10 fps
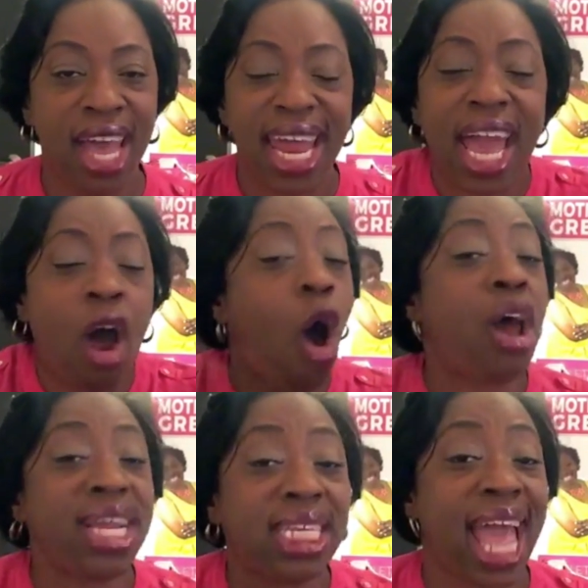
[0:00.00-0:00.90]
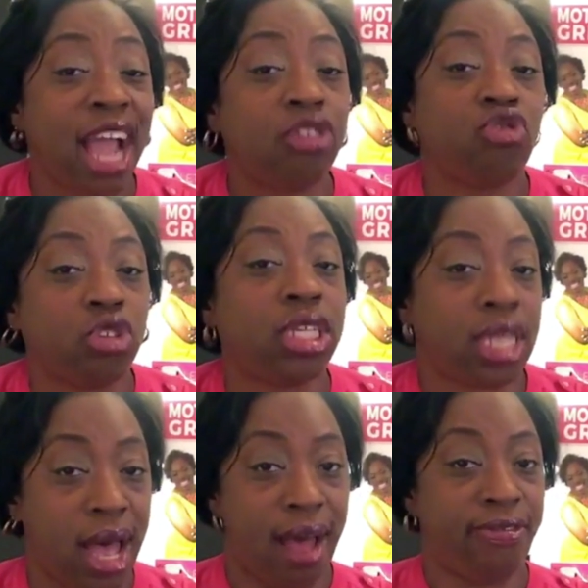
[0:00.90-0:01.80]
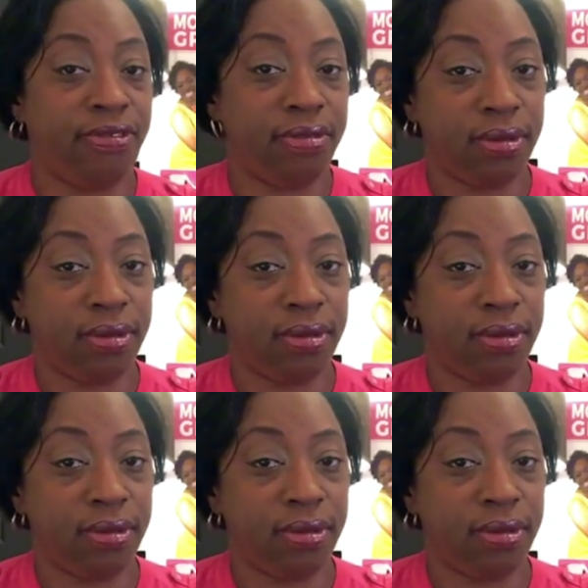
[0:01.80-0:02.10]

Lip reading: They got all this extra stuff